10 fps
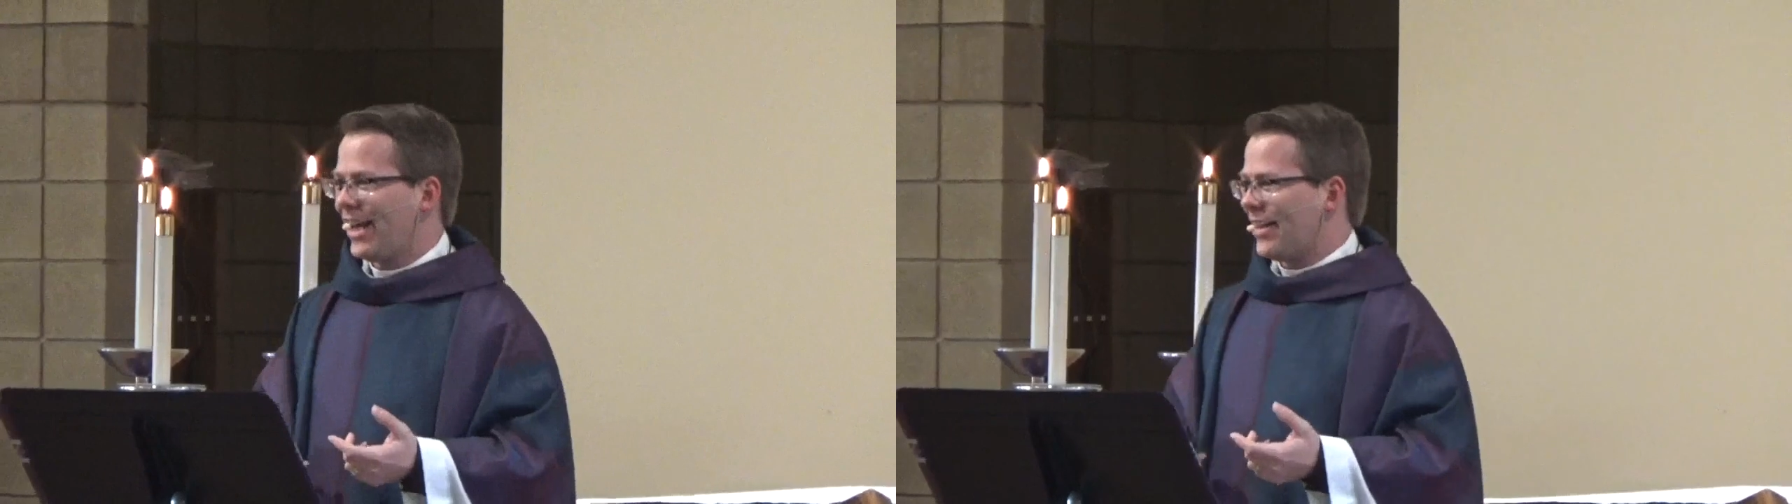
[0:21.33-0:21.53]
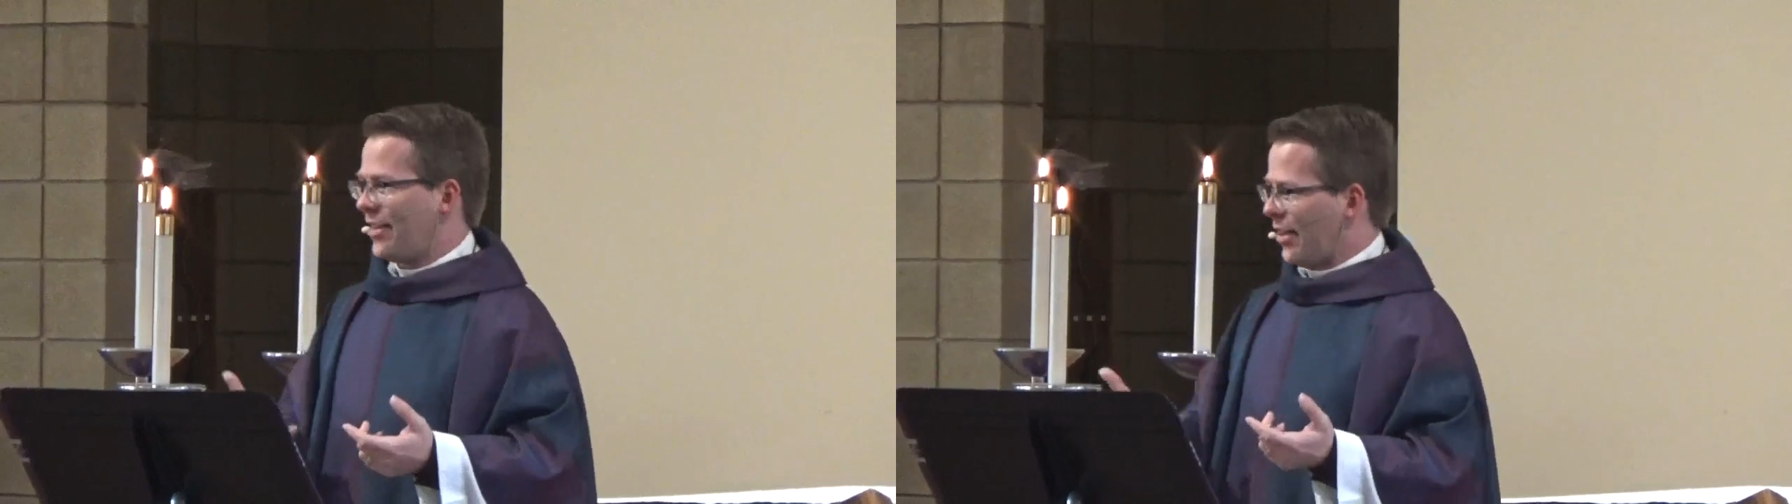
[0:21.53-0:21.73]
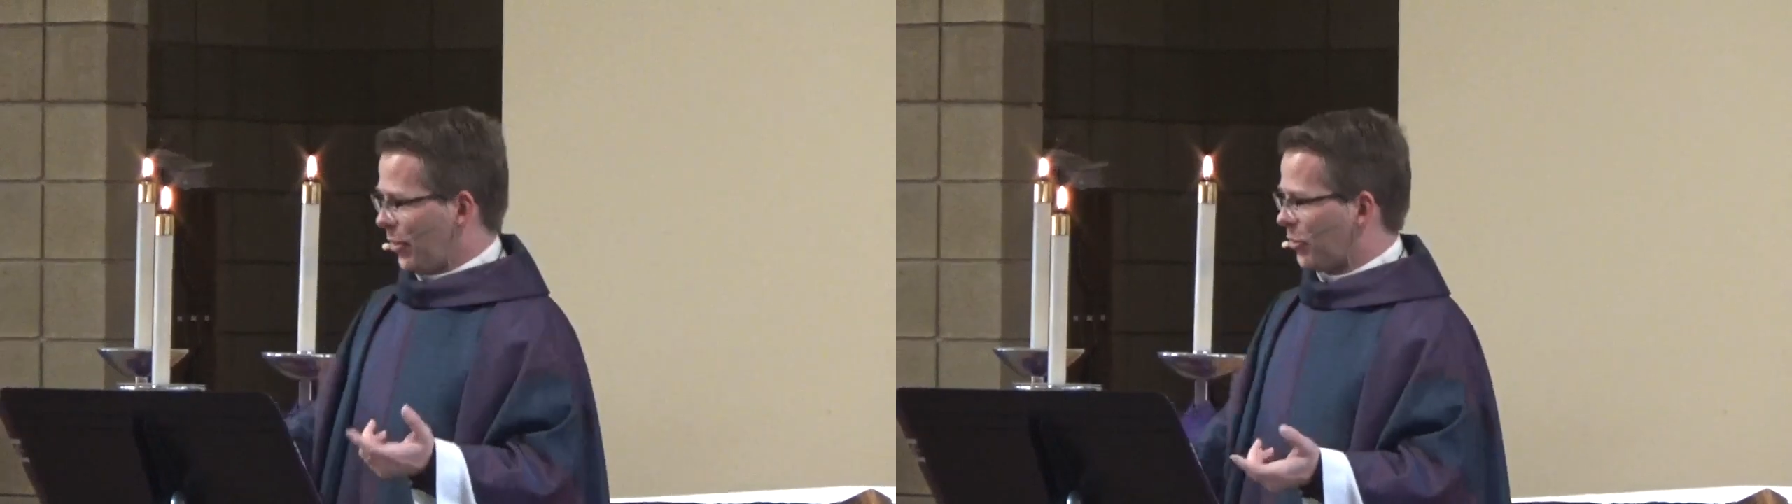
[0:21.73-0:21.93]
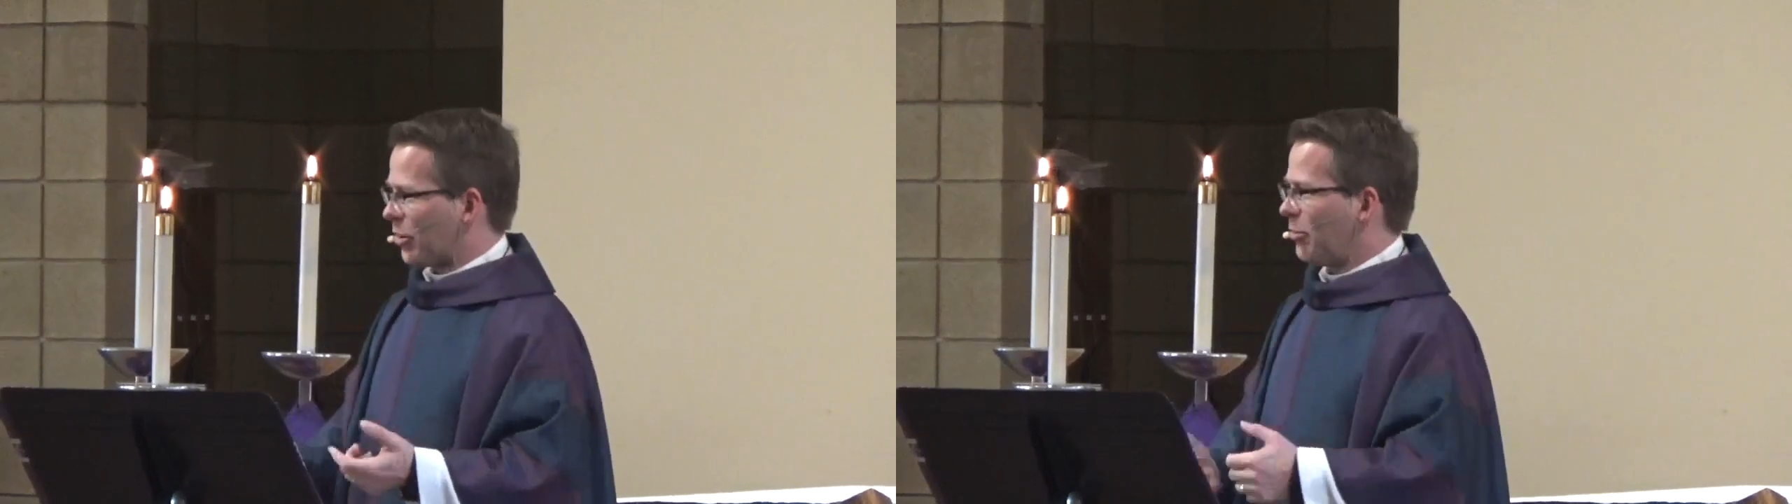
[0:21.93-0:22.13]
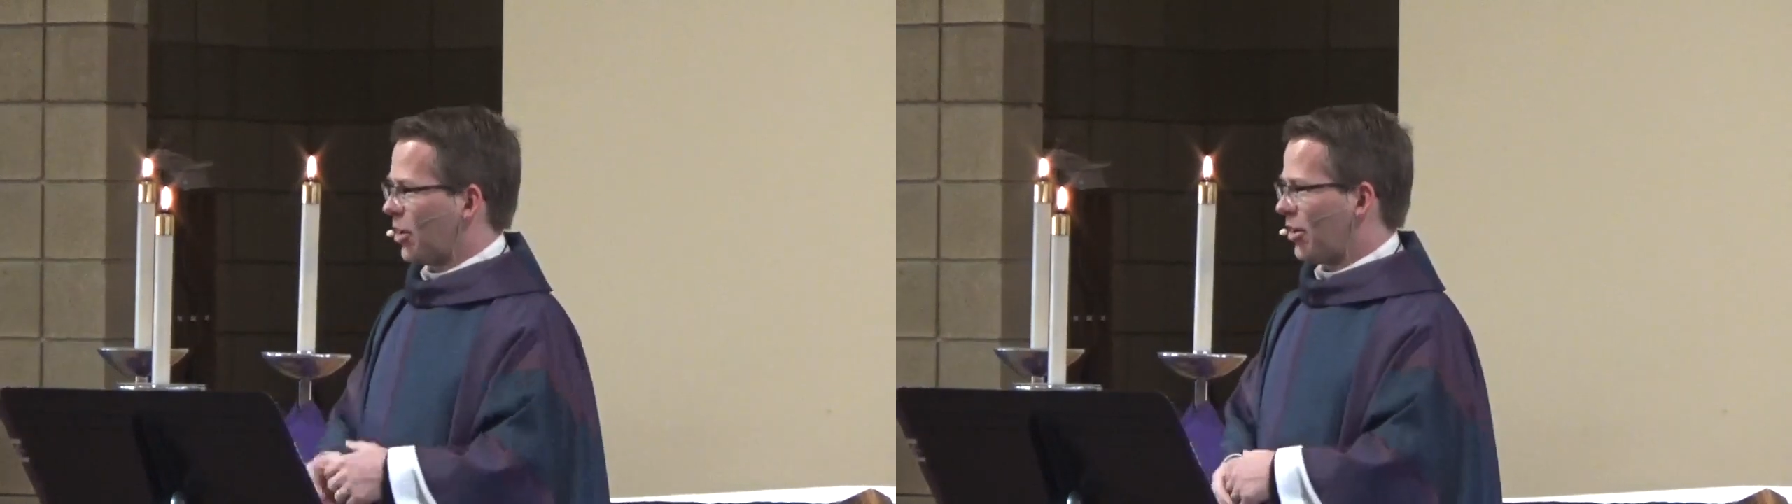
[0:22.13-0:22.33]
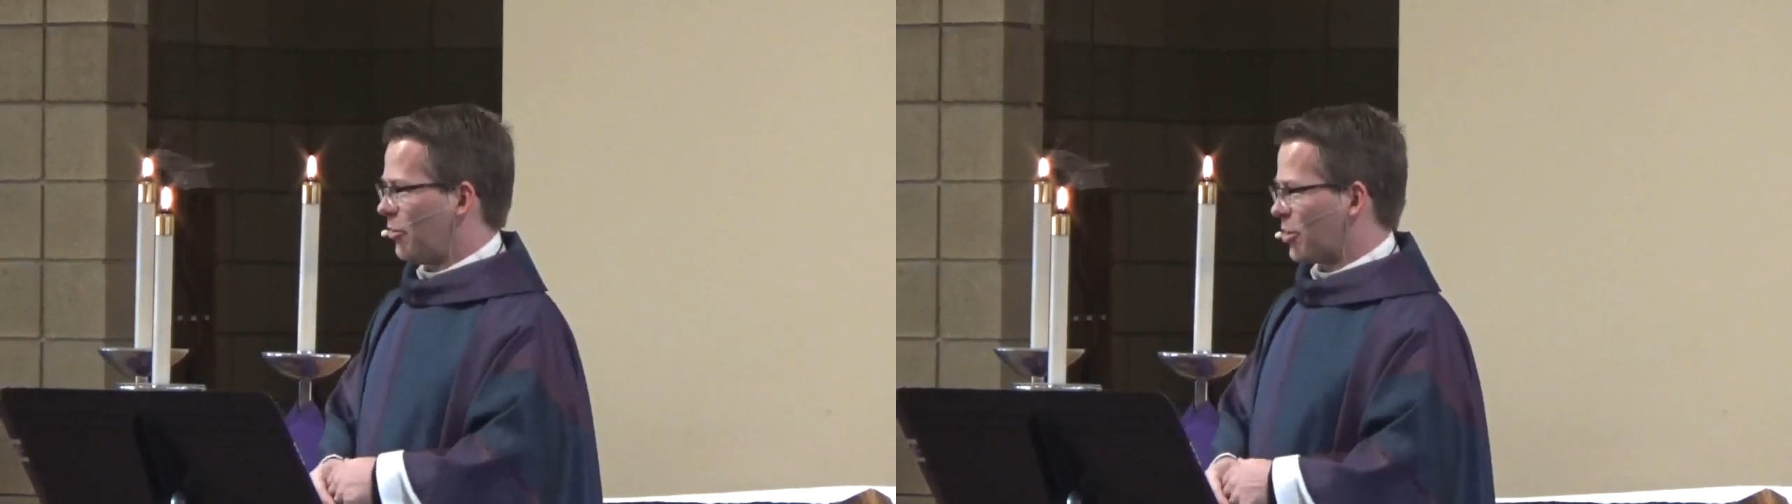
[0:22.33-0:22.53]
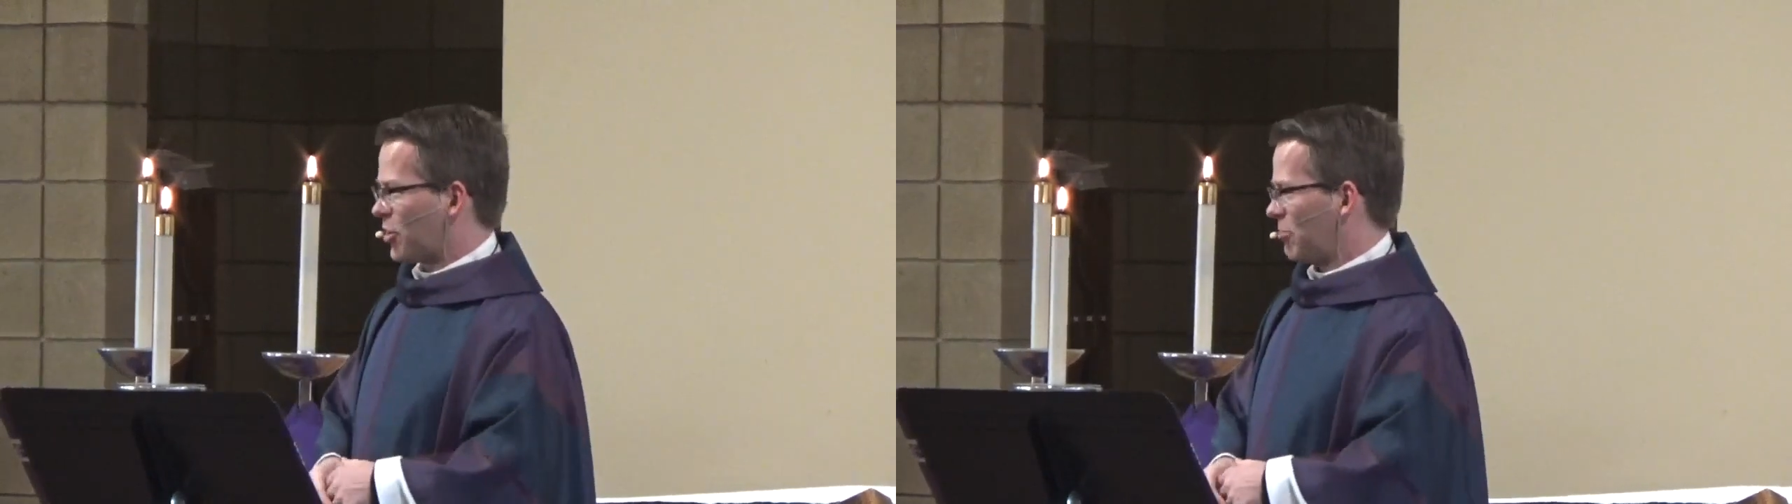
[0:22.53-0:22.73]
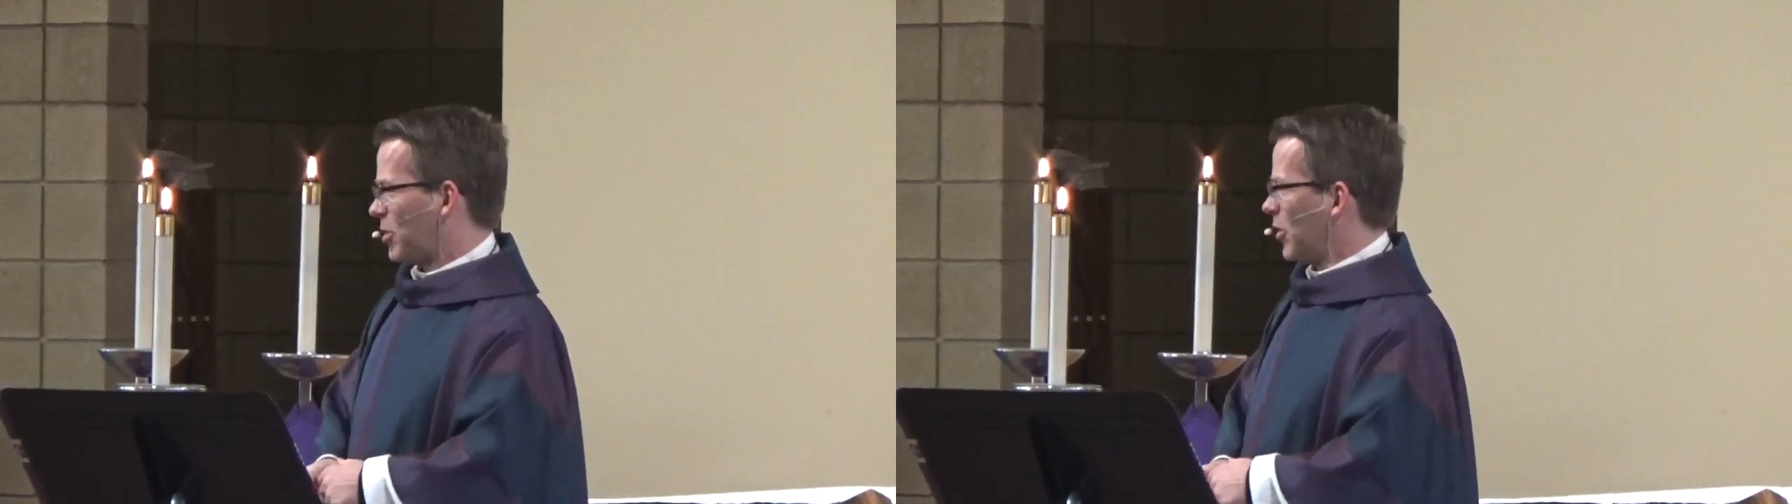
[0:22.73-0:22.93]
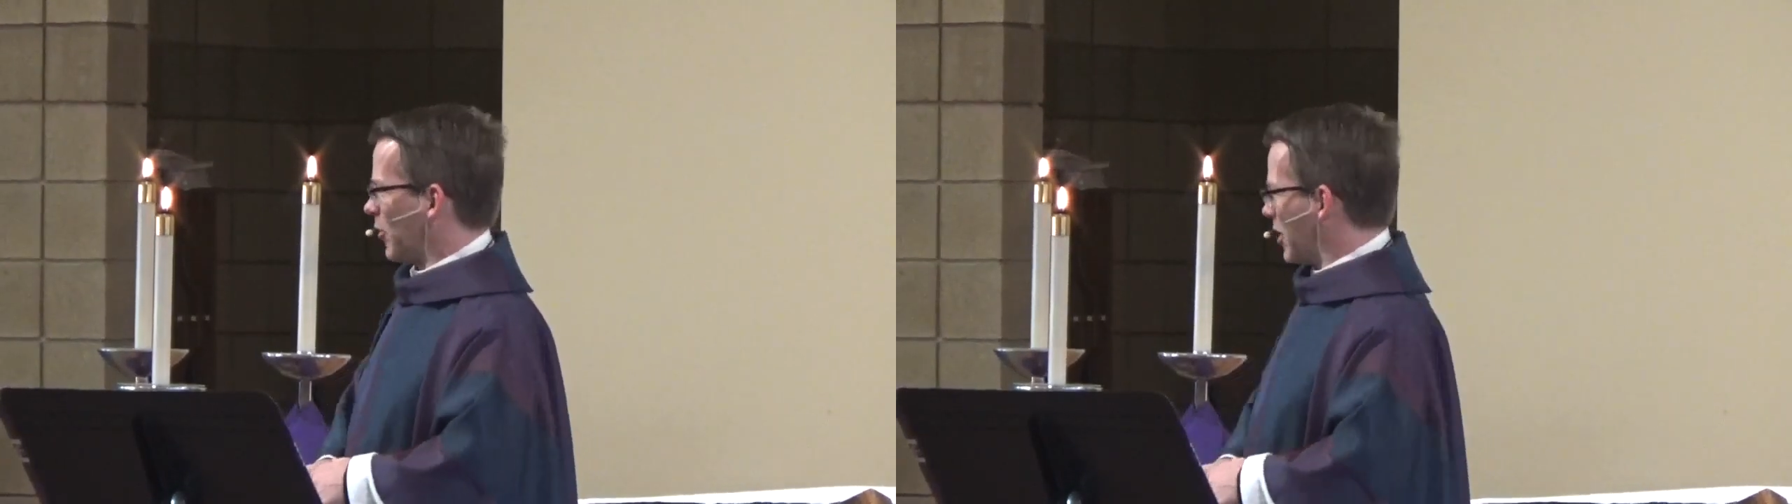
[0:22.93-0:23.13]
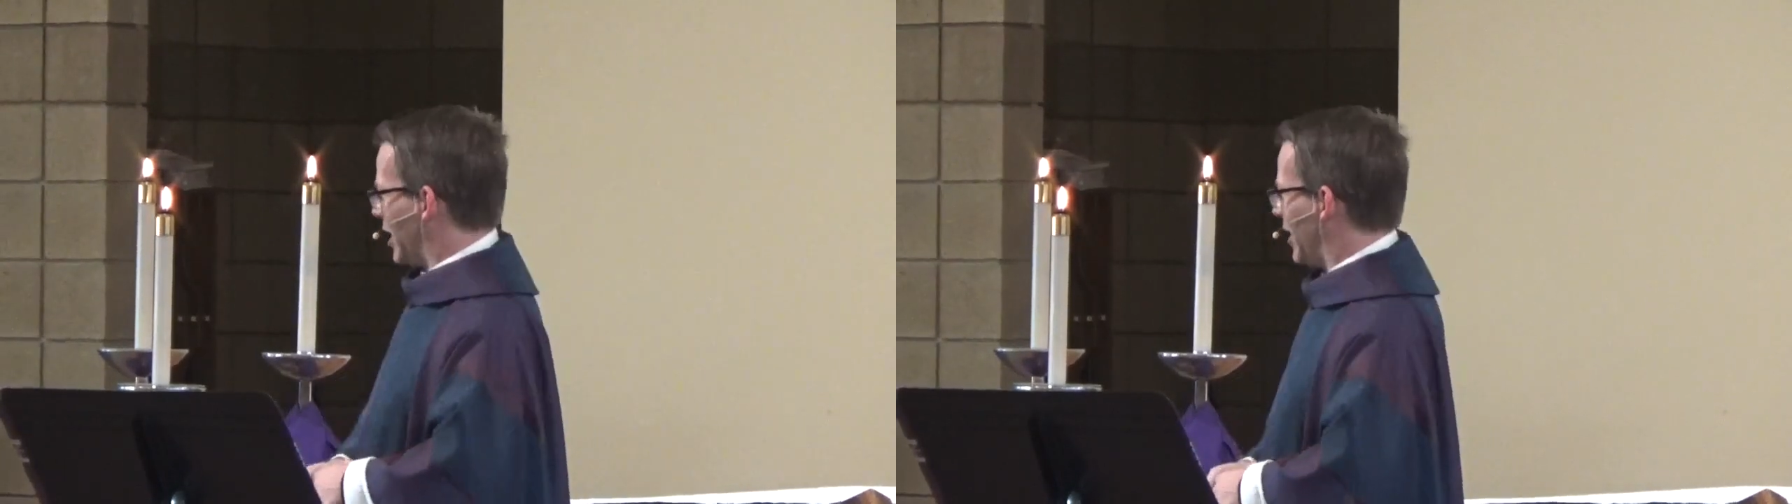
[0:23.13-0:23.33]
the Lutheran Book of Worship, you know, the